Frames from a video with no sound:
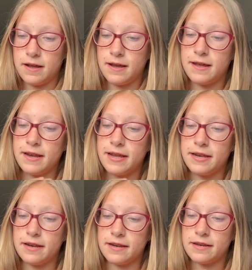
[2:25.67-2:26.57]
and
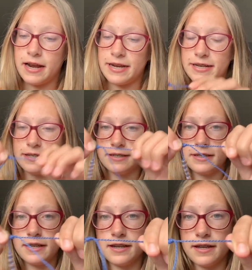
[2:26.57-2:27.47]
it tightened
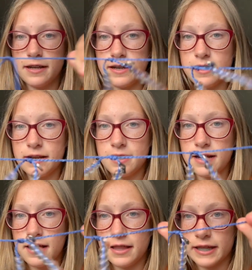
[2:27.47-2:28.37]

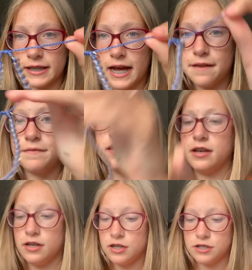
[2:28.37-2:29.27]
like that.
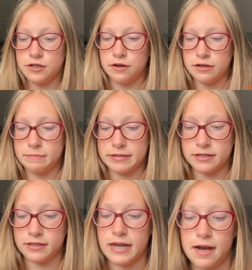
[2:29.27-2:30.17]
So it
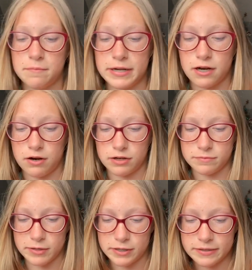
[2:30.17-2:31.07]
depends on how big or how
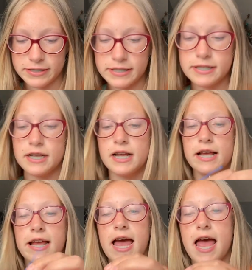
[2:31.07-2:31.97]
small your wrist is.
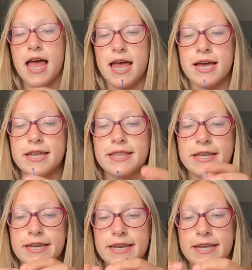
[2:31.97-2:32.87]
And
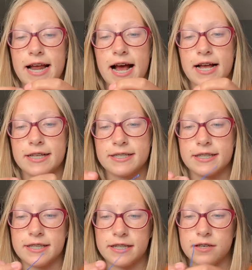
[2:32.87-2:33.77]
then it has
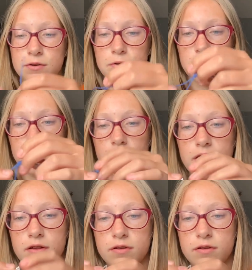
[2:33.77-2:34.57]
the little